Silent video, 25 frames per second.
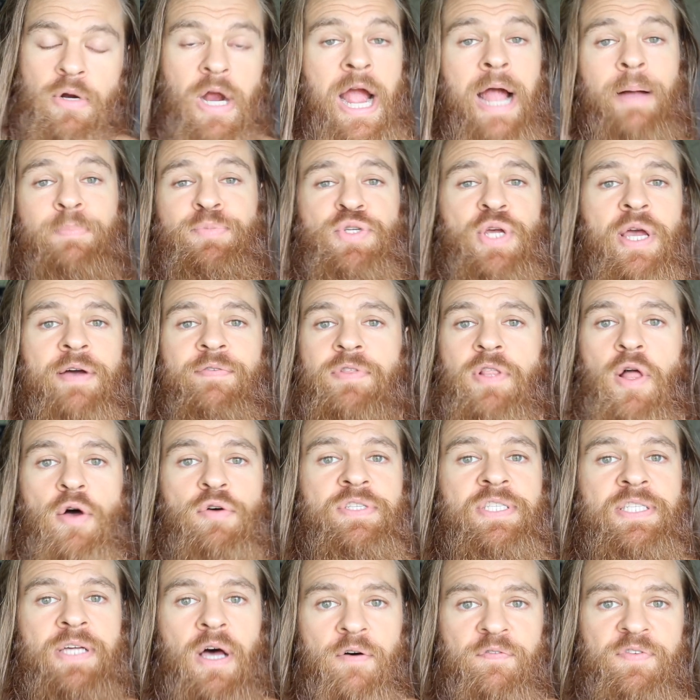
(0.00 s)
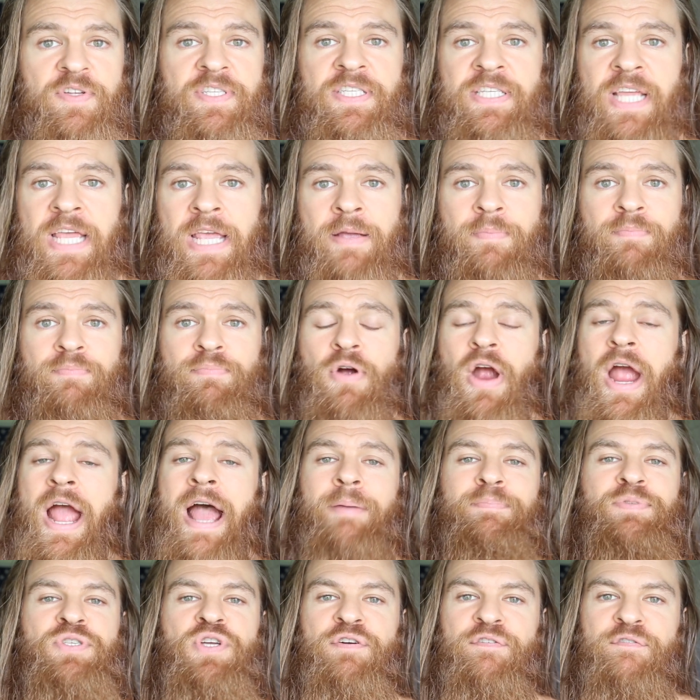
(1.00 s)
Perhaps you have low self-esteem.
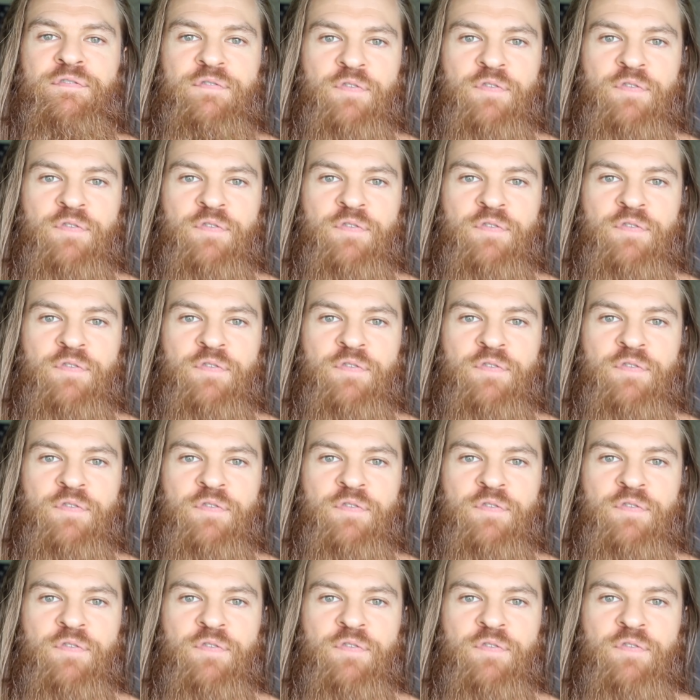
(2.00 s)
Perhaps you're